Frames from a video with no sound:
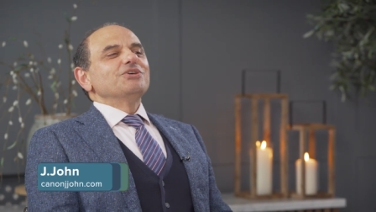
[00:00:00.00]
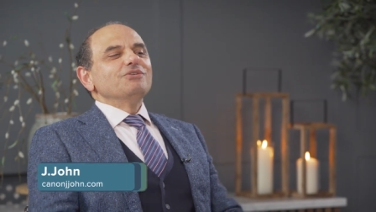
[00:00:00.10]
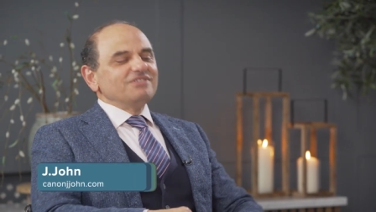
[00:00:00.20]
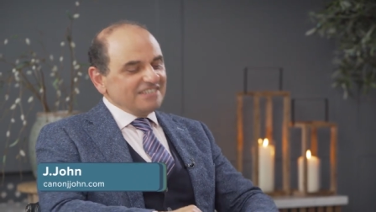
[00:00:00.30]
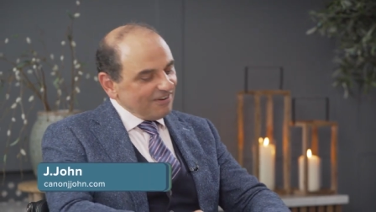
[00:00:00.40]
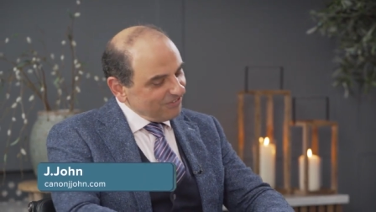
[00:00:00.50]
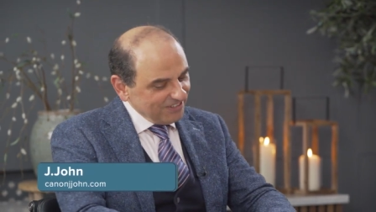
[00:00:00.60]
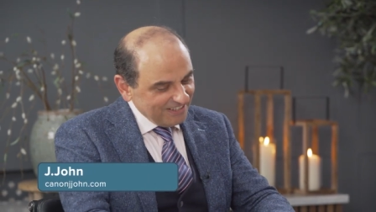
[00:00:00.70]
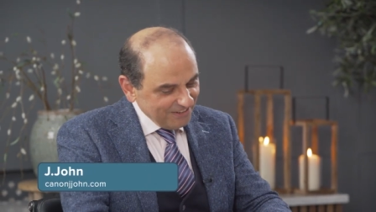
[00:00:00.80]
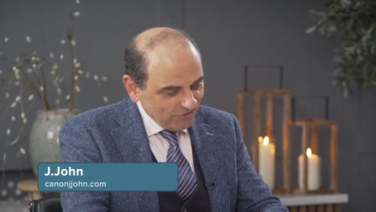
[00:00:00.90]
You've
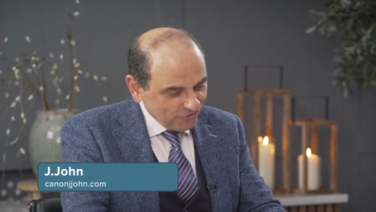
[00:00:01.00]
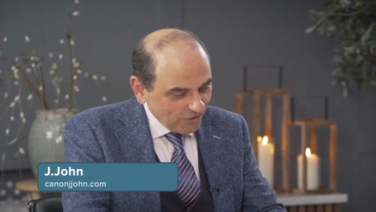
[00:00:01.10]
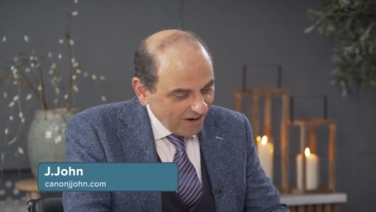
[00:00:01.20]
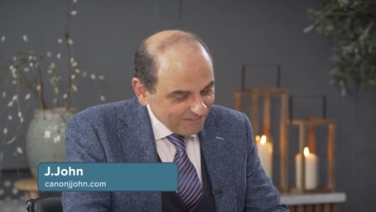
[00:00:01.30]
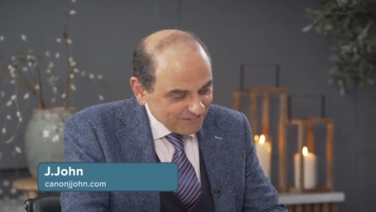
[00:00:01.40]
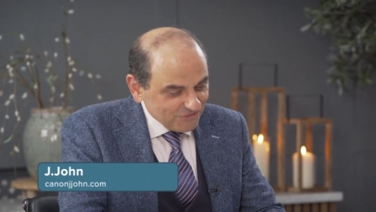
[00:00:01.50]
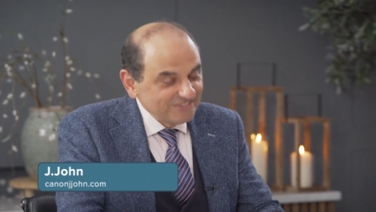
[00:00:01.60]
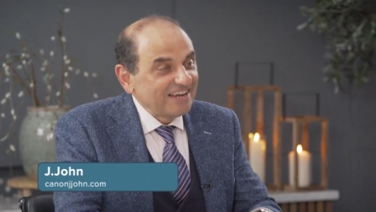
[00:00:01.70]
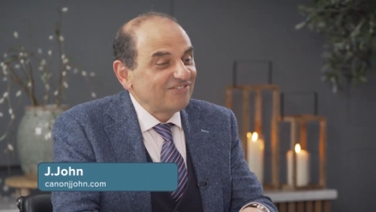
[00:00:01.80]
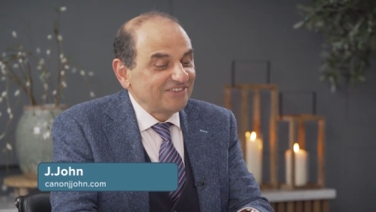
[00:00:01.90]
definitely thrived, you've
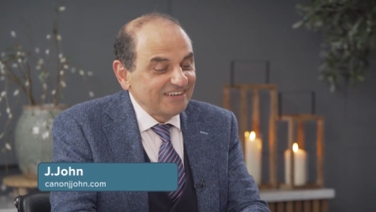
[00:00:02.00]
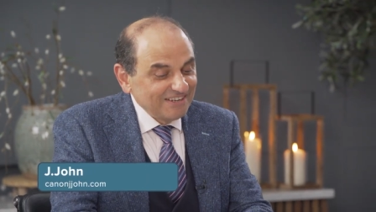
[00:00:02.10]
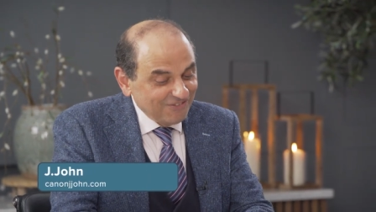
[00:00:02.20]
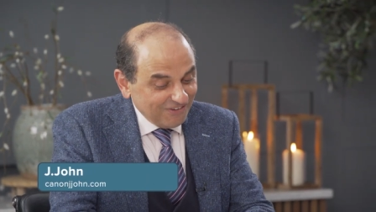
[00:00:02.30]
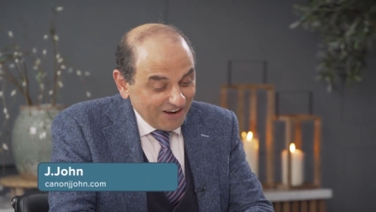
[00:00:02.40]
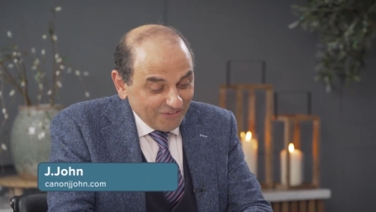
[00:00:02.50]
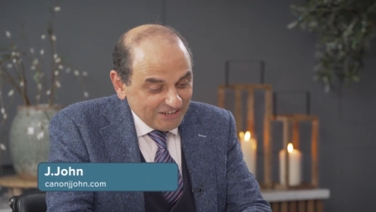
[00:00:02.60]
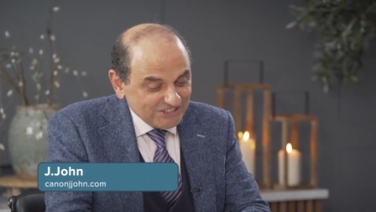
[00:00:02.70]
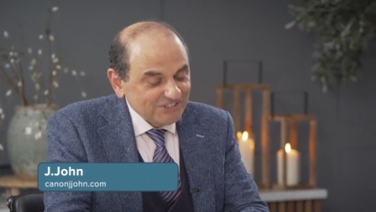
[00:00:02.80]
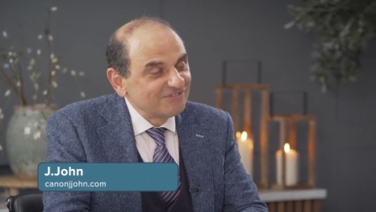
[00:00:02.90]
definitely
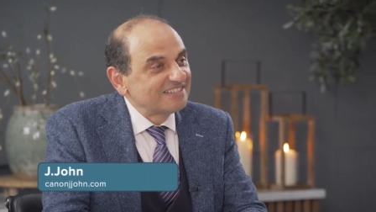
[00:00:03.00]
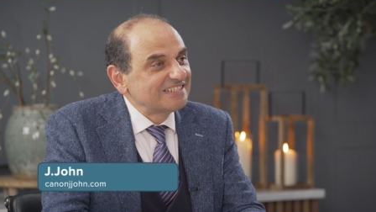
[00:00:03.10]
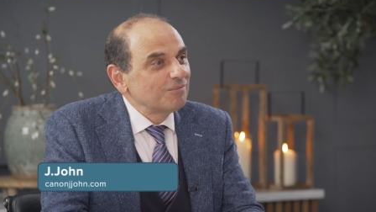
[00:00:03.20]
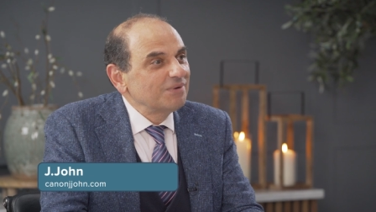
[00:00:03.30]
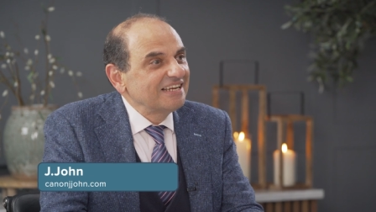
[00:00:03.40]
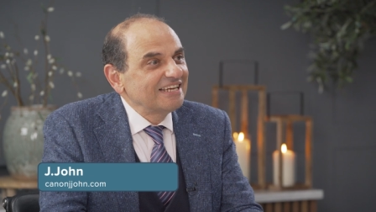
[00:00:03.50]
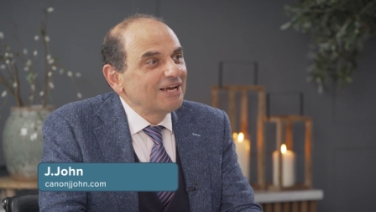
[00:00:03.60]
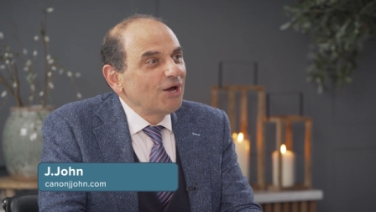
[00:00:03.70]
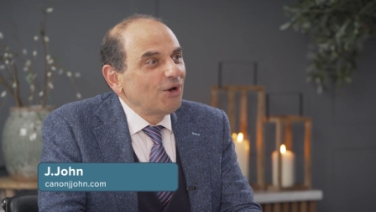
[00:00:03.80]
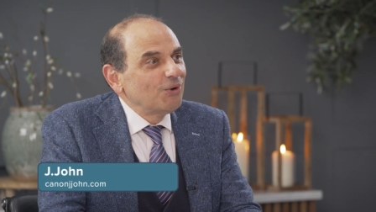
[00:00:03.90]
flourished. And for somebody
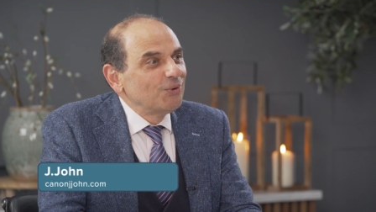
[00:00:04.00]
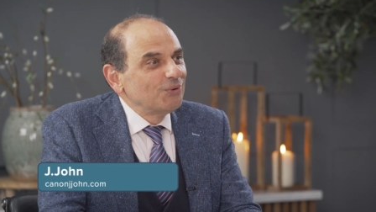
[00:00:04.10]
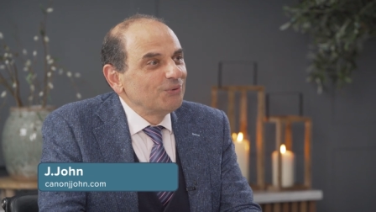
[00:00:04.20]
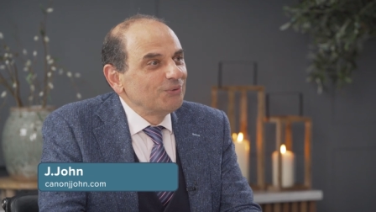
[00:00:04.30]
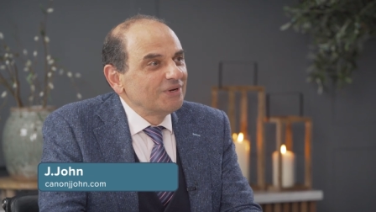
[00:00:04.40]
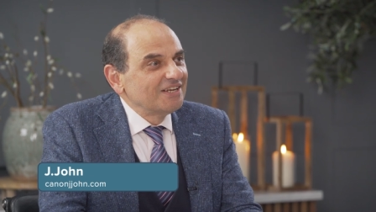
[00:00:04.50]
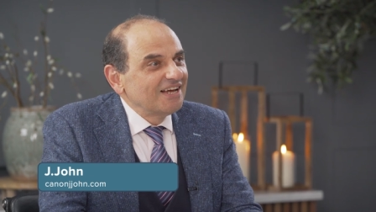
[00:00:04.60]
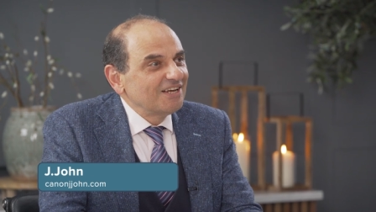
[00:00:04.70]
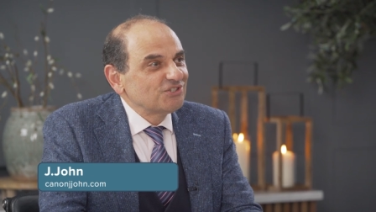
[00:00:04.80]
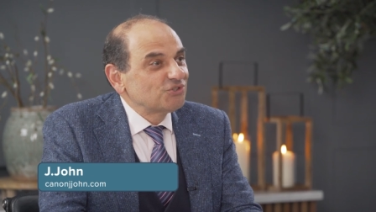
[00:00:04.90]
who
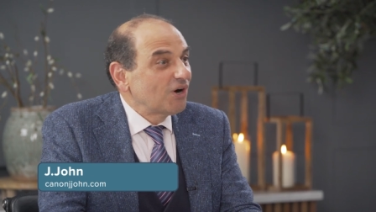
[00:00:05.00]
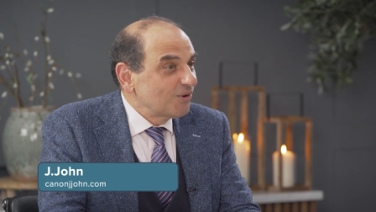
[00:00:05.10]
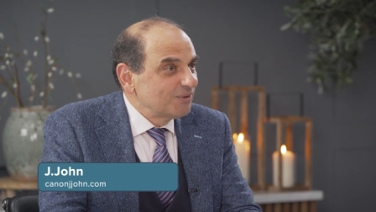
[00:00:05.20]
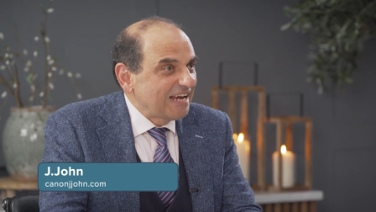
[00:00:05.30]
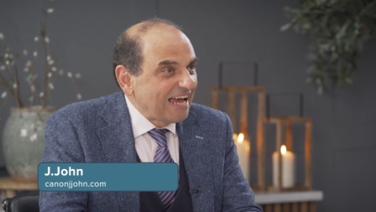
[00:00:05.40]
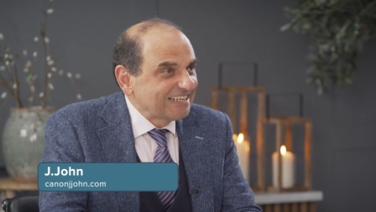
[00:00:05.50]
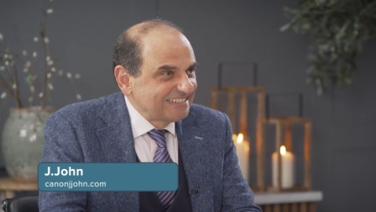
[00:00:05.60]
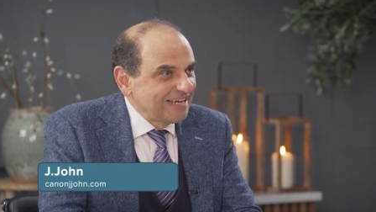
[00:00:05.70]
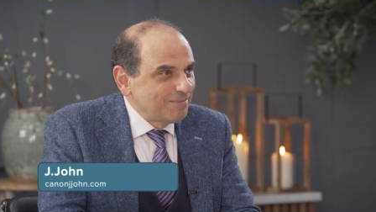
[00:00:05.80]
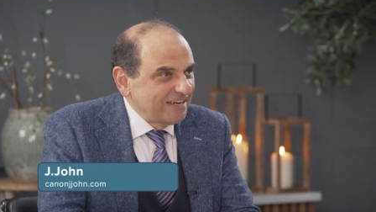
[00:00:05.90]
struggled
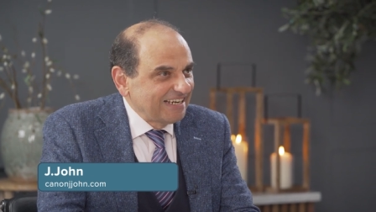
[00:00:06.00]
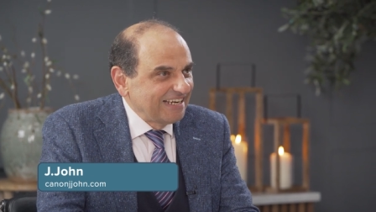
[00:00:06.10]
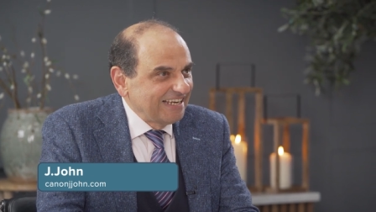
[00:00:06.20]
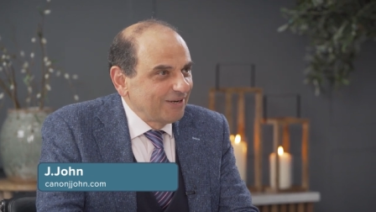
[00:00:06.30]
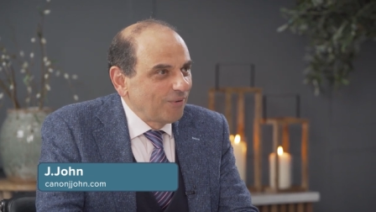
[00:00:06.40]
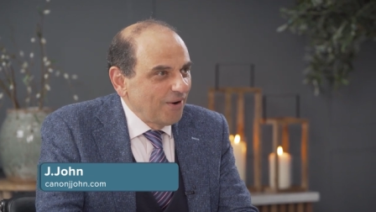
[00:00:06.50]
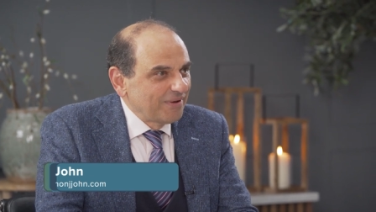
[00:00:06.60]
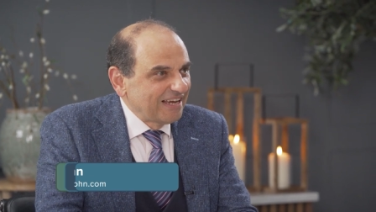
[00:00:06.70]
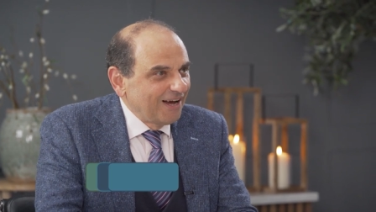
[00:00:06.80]
academically growing